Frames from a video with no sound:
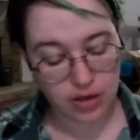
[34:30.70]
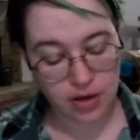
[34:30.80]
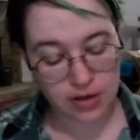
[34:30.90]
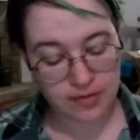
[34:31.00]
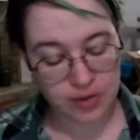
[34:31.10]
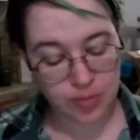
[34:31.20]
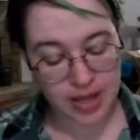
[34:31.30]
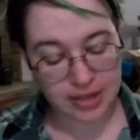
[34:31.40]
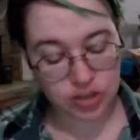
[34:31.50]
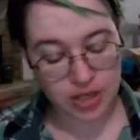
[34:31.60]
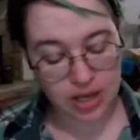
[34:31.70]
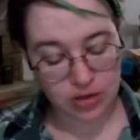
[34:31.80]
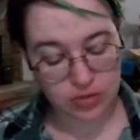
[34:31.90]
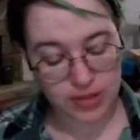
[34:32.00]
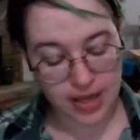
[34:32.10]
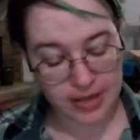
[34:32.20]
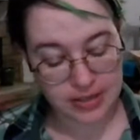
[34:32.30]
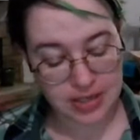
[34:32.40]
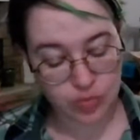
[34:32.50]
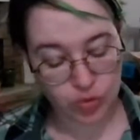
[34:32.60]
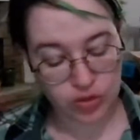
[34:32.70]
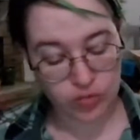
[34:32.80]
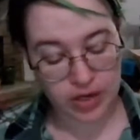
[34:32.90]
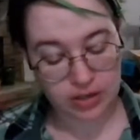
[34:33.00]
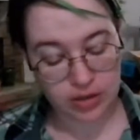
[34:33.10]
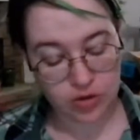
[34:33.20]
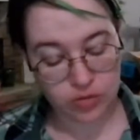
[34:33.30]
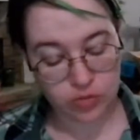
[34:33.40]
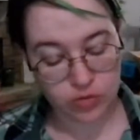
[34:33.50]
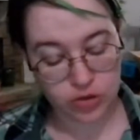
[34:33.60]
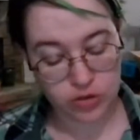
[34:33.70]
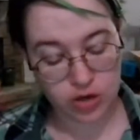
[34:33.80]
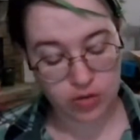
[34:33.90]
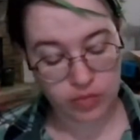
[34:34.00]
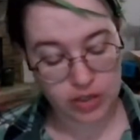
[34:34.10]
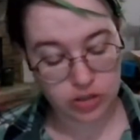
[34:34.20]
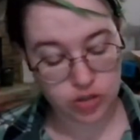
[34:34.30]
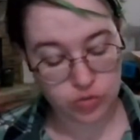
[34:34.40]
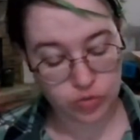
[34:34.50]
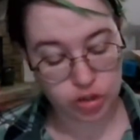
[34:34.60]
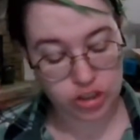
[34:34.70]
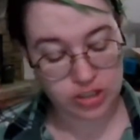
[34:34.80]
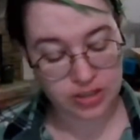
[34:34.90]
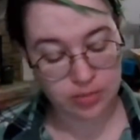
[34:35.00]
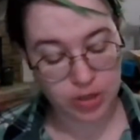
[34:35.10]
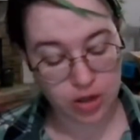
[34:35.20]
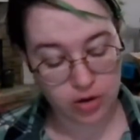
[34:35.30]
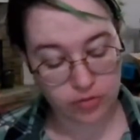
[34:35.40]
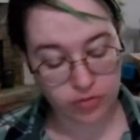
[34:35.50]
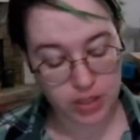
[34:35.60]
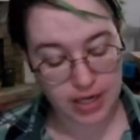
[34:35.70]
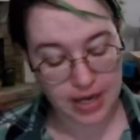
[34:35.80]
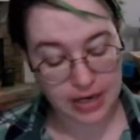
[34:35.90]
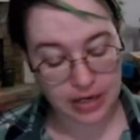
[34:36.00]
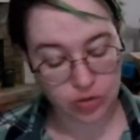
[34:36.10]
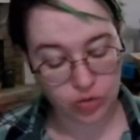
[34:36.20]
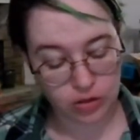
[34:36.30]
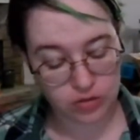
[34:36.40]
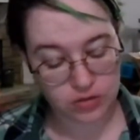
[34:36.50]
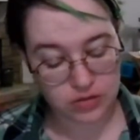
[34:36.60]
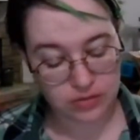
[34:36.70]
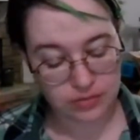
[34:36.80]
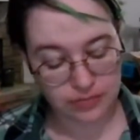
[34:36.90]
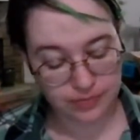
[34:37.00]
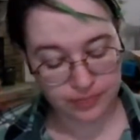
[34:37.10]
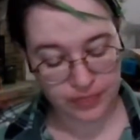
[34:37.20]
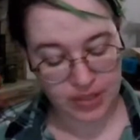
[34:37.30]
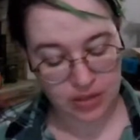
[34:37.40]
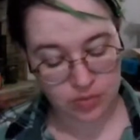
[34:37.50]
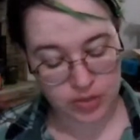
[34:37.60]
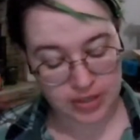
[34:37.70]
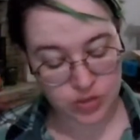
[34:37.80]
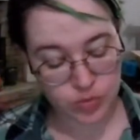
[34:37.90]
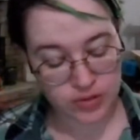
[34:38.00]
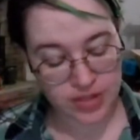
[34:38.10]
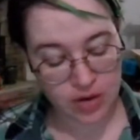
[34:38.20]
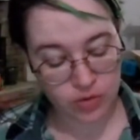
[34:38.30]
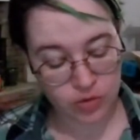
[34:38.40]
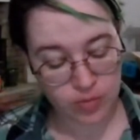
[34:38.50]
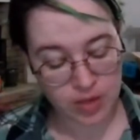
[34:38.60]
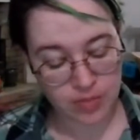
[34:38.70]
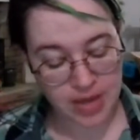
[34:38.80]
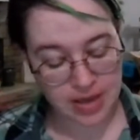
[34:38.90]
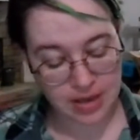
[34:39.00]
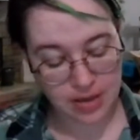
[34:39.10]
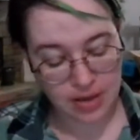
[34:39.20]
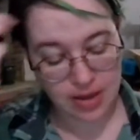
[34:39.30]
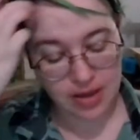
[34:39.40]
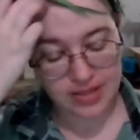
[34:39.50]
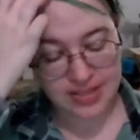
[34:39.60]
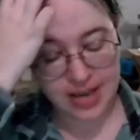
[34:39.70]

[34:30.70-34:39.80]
Not even the black shadows lying deep where the red glow could not reach would shield him long from the night-eyed orcs. But desperate as that road might be, his